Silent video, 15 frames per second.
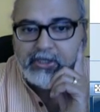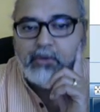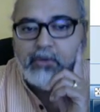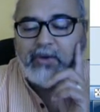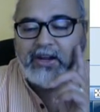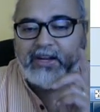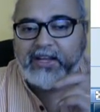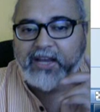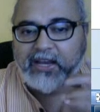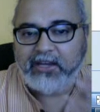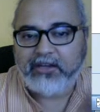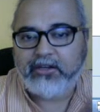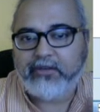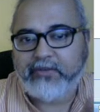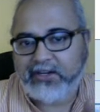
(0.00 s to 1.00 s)
one
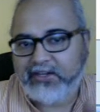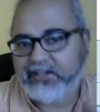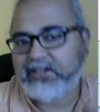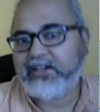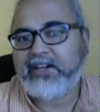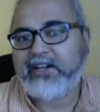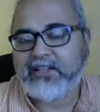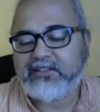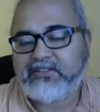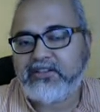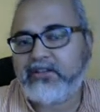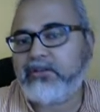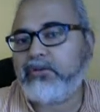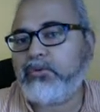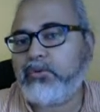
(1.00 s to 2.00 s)
kind of identity
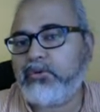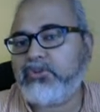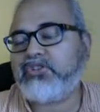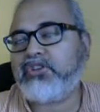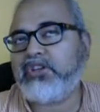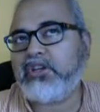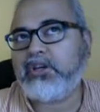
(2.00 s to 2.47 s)
tensor, whose